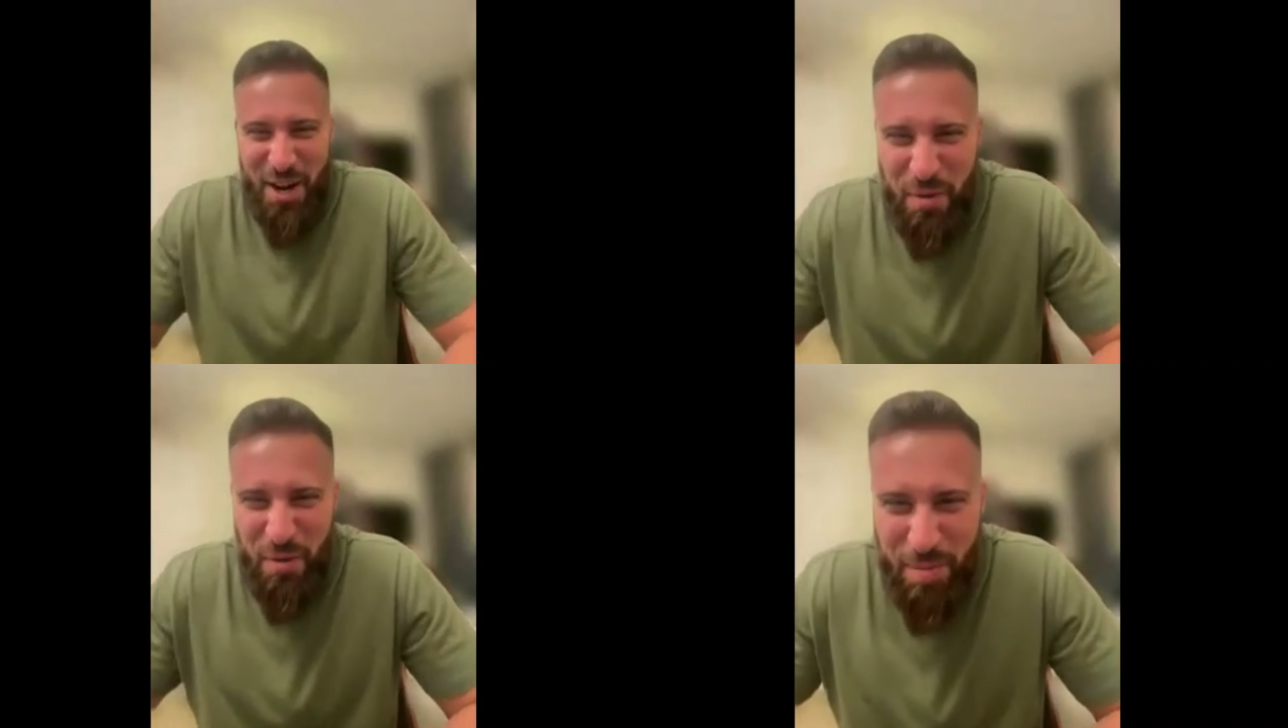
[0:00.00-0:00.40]

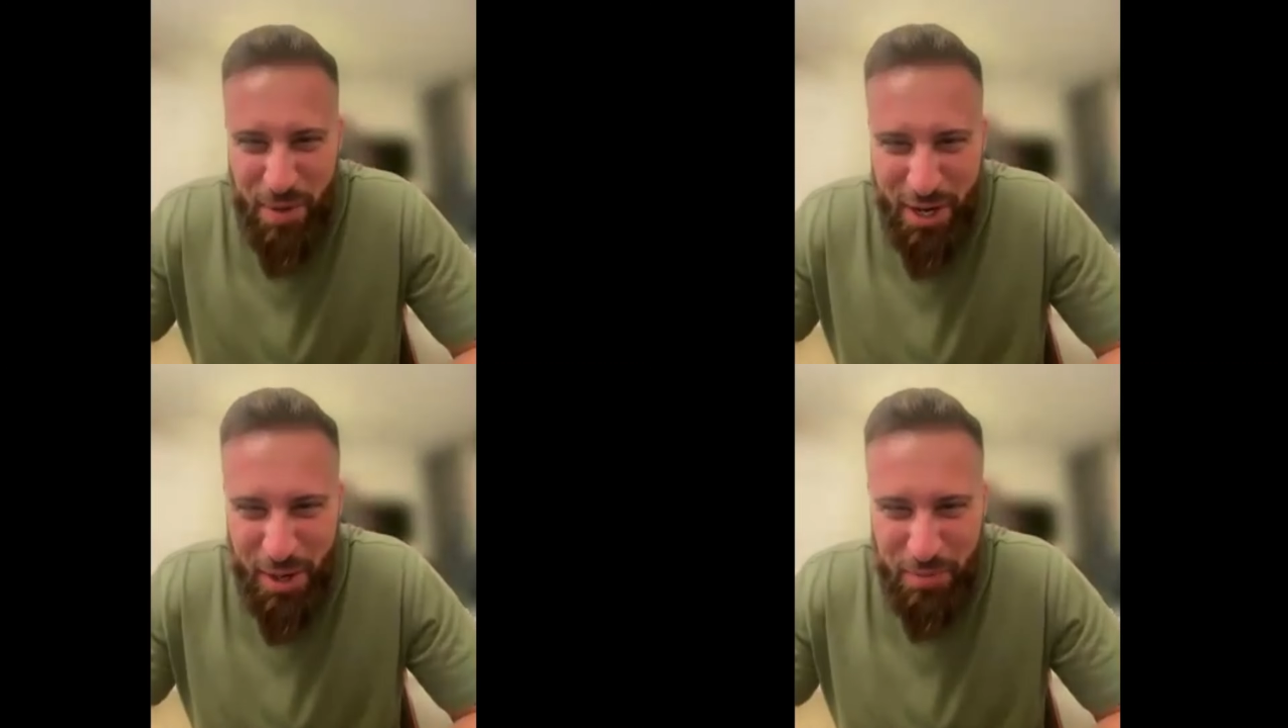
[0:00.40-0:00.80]
I want to
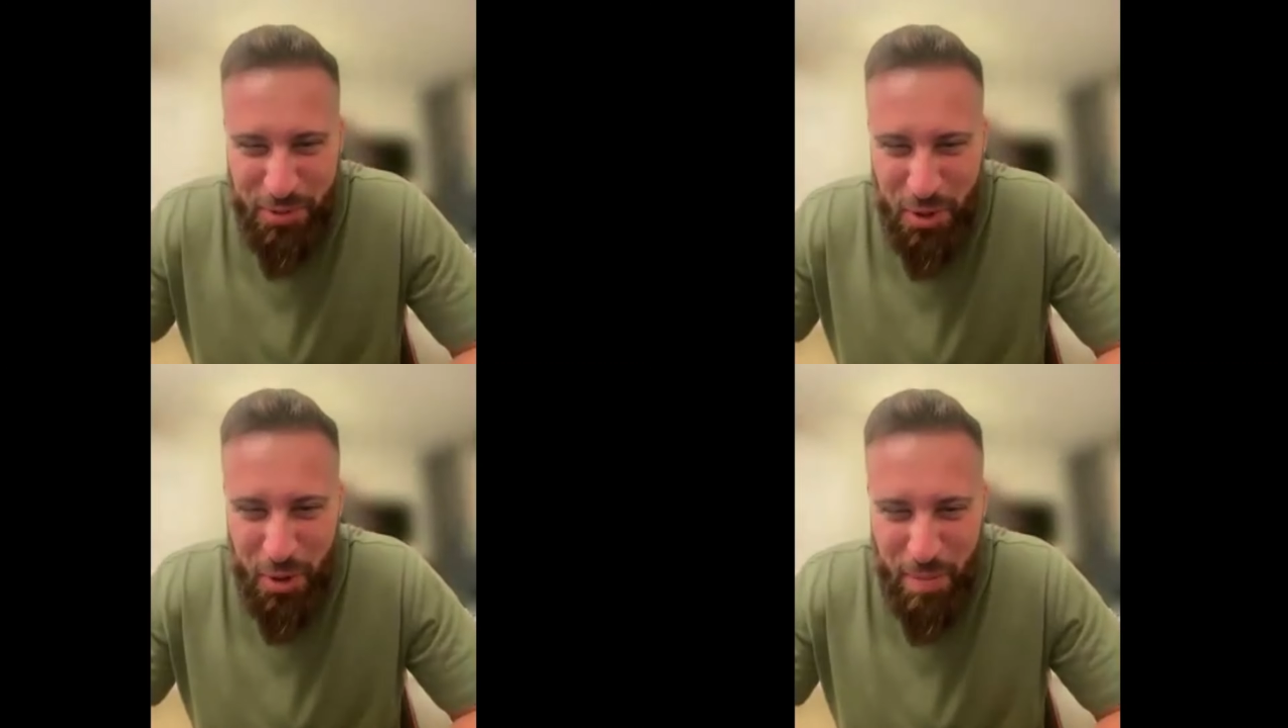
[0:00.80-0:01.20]
pick it up
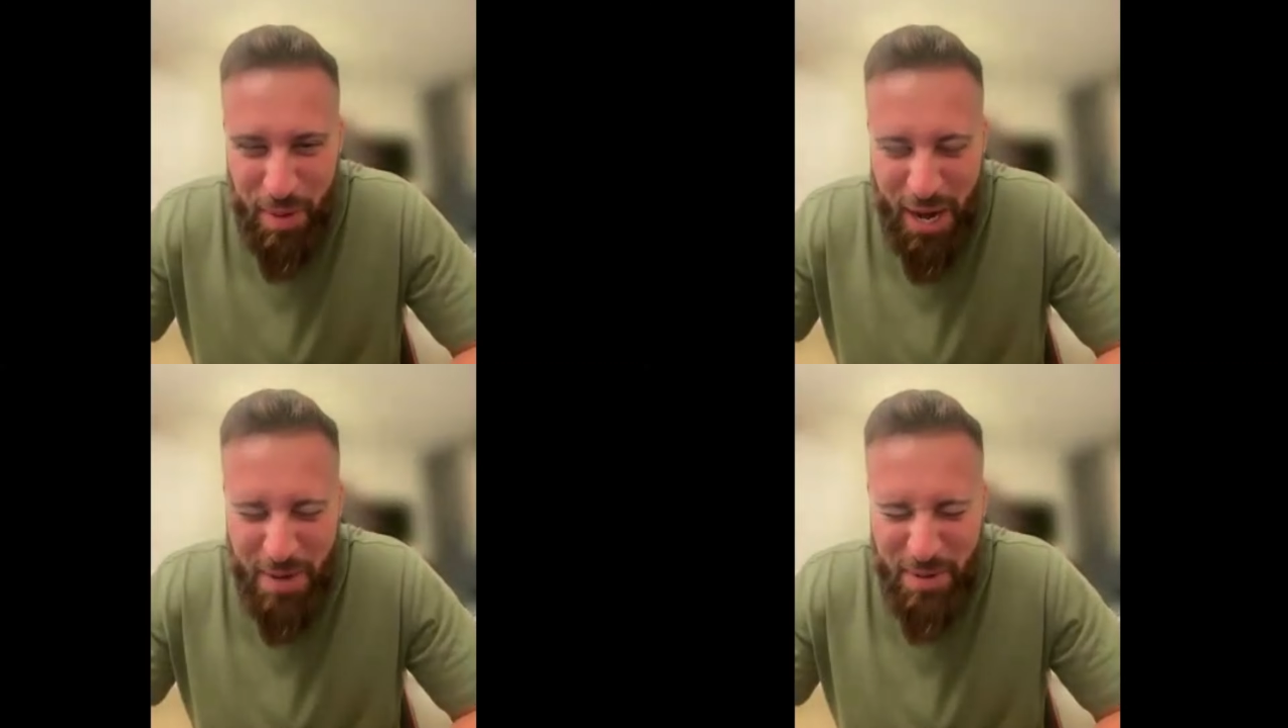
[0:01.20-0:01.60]
so
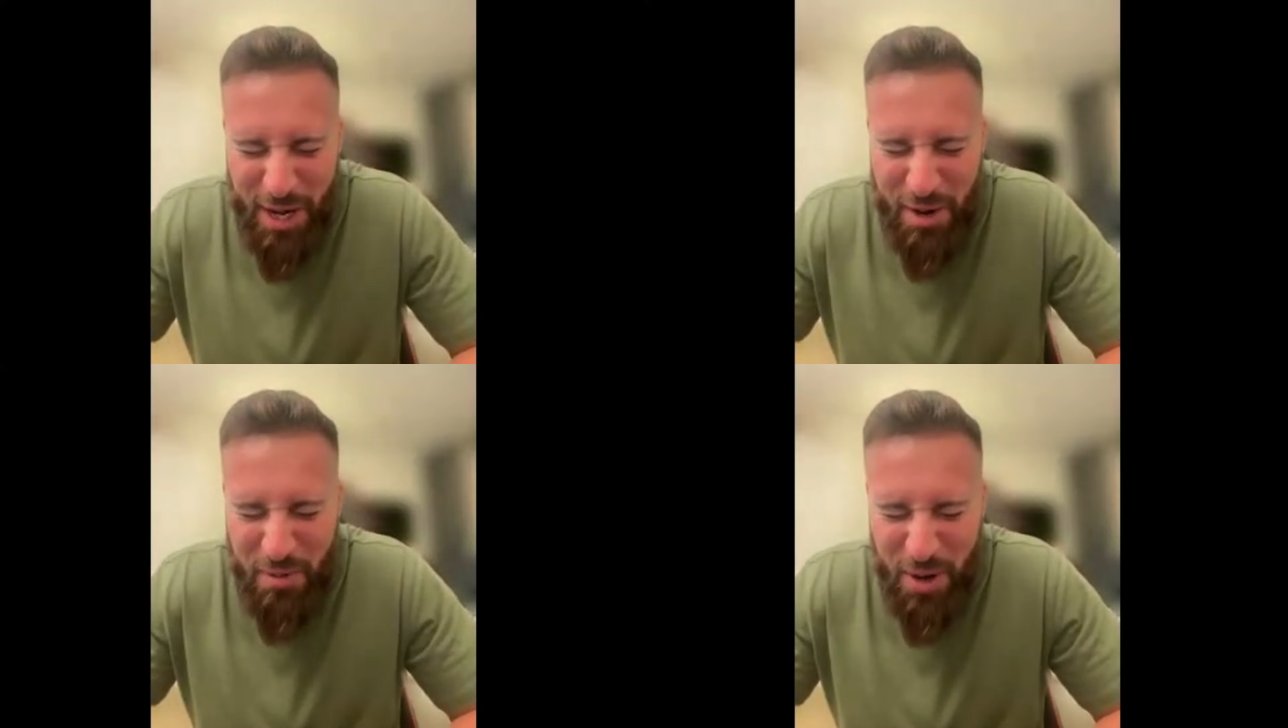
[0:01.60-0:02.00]
bad, but
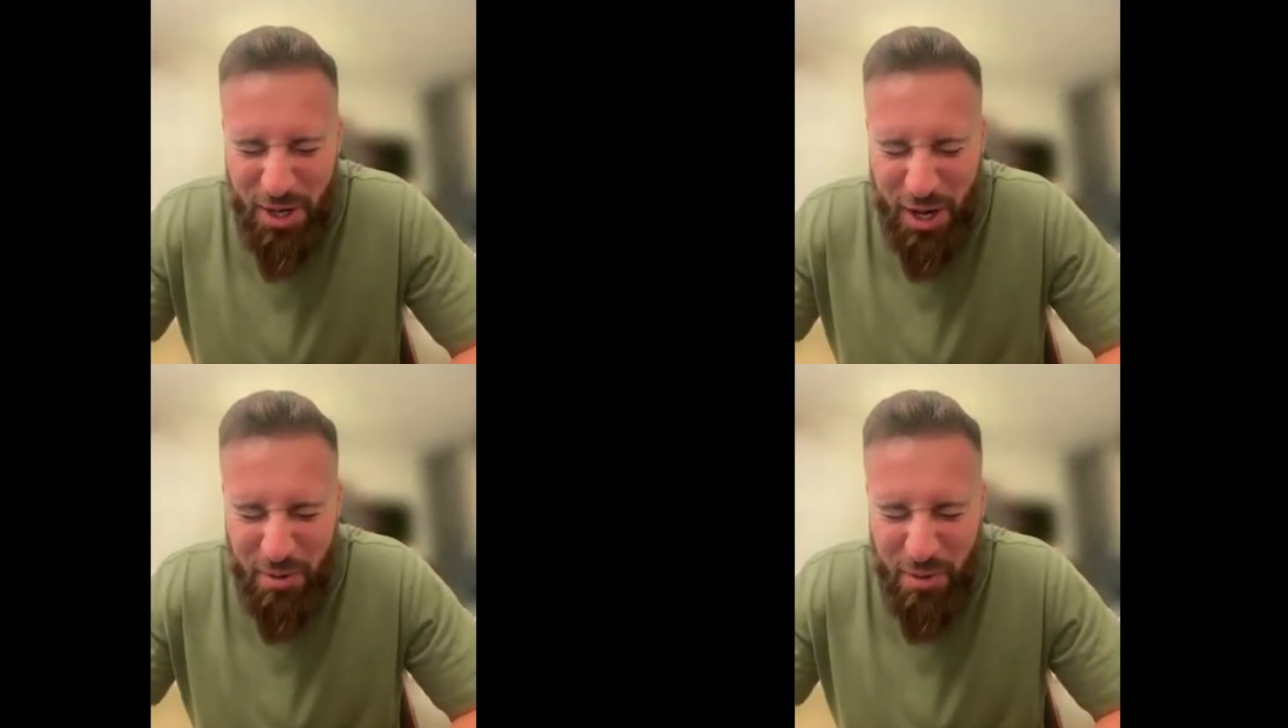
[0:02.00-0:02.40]
I don't
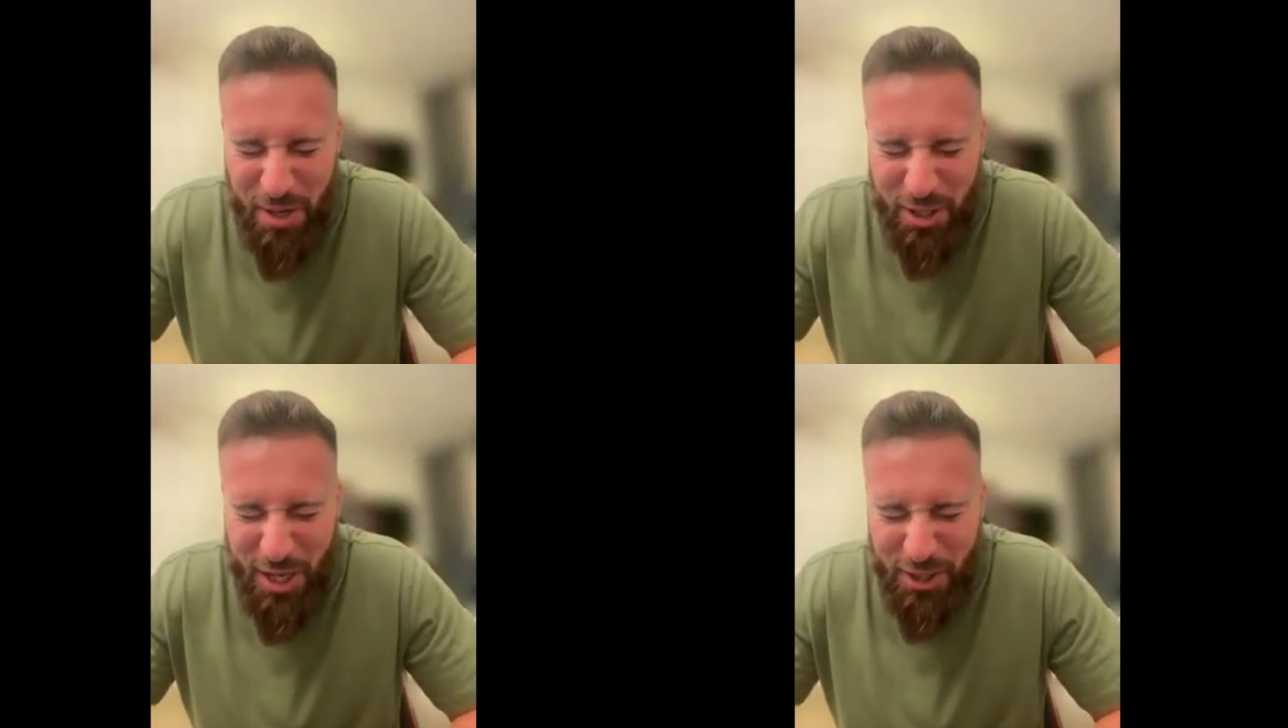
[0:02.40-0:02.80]
want
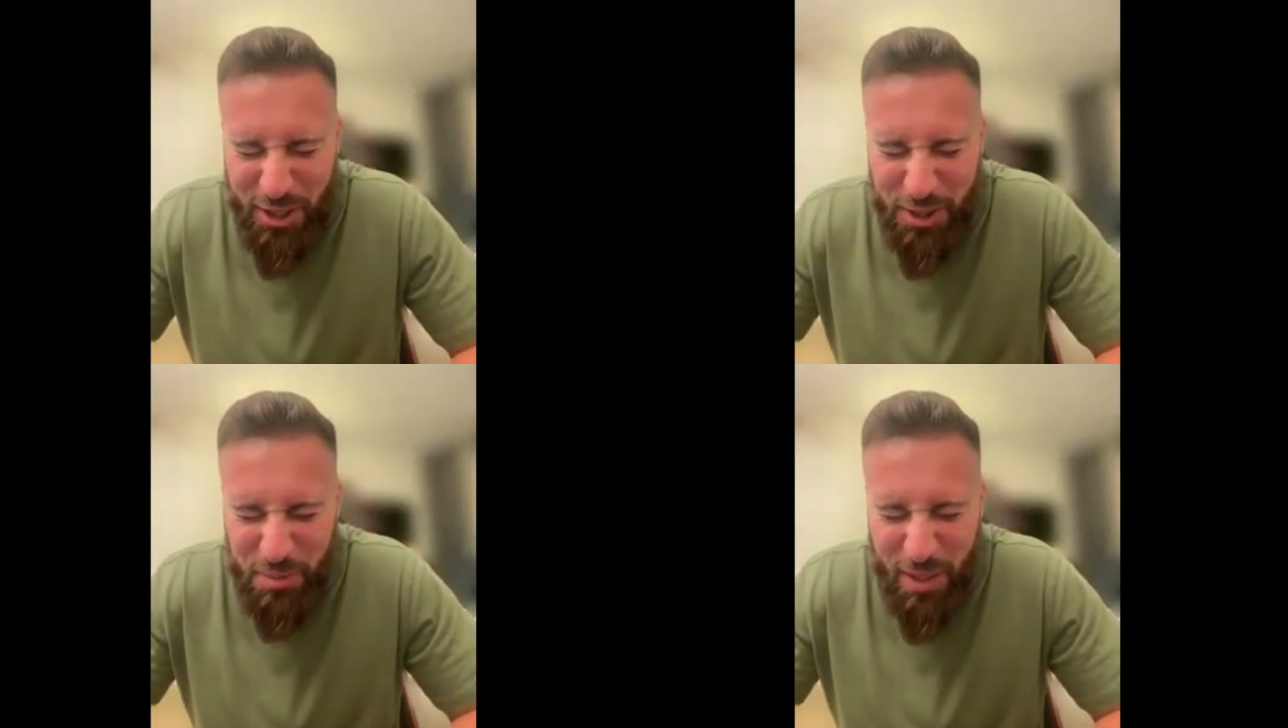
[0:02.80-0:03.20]
the
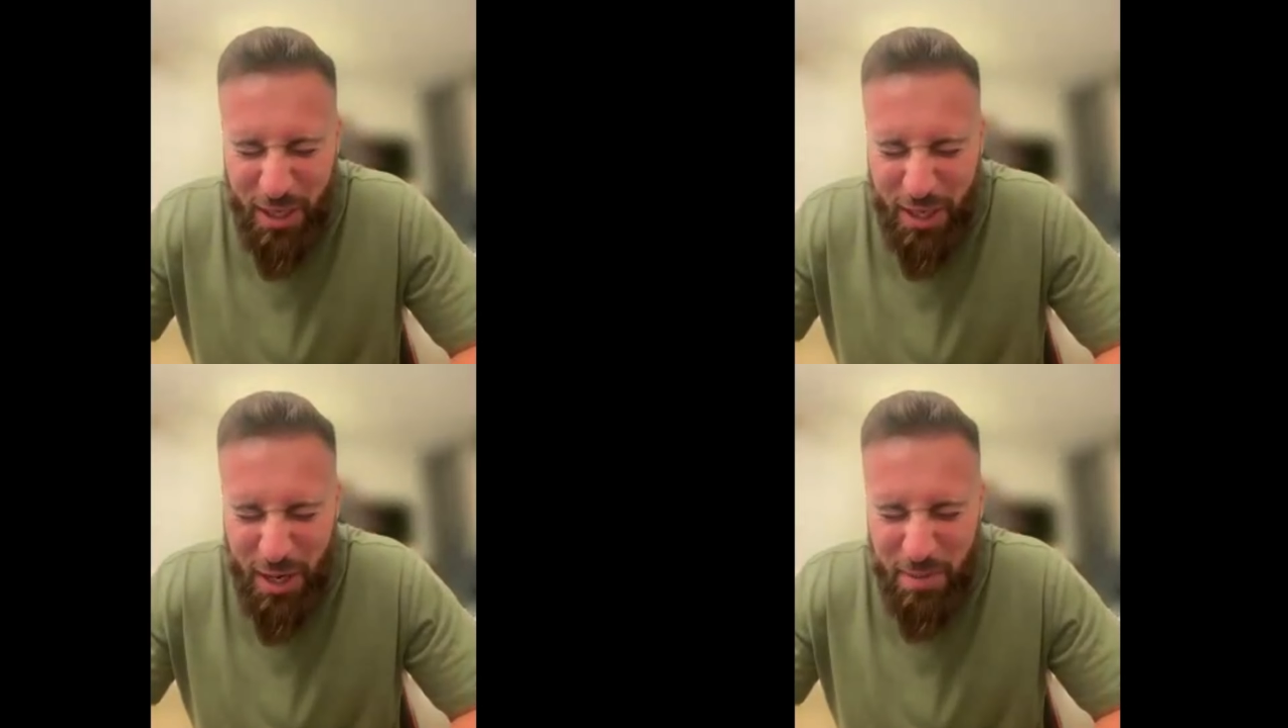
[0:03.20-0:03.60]

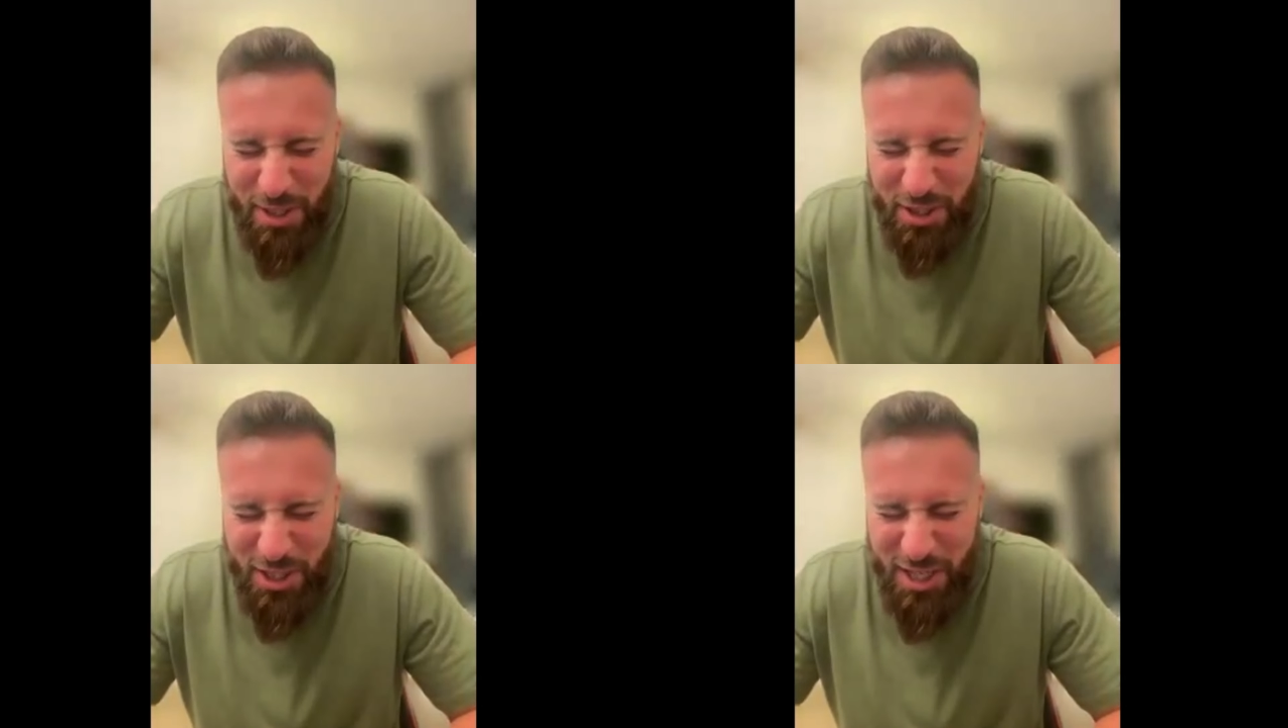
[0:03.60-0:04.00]
anti-Semitic comments.